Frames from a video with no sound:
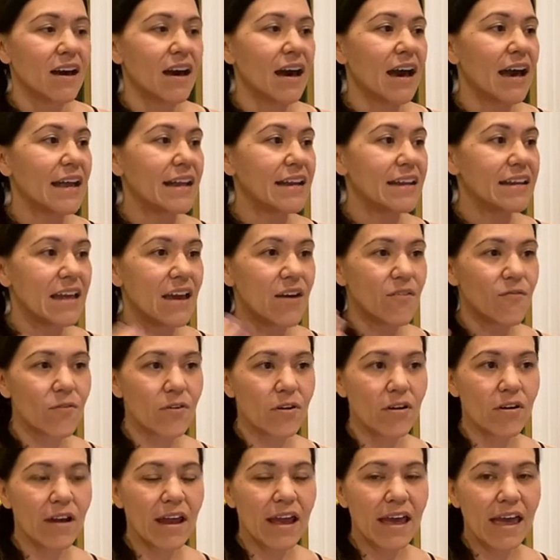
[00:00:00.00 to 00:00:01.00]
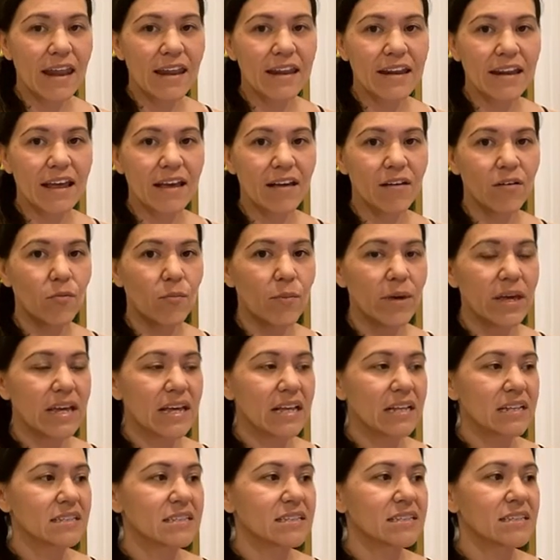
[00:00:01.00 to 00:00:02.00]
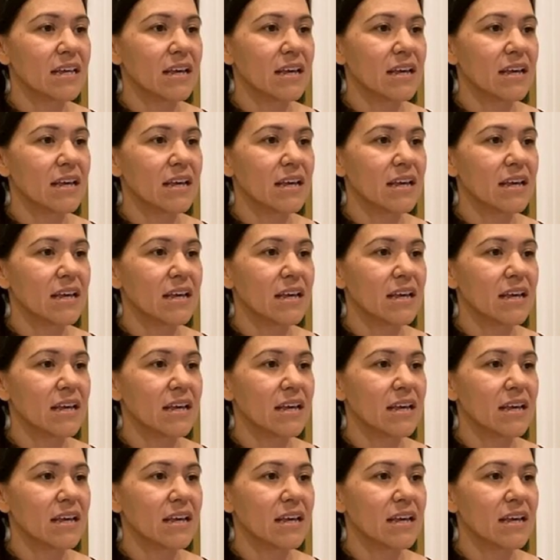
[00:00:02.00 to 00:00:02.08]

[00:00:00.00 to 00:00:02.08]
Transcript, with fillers: I never had an ailment.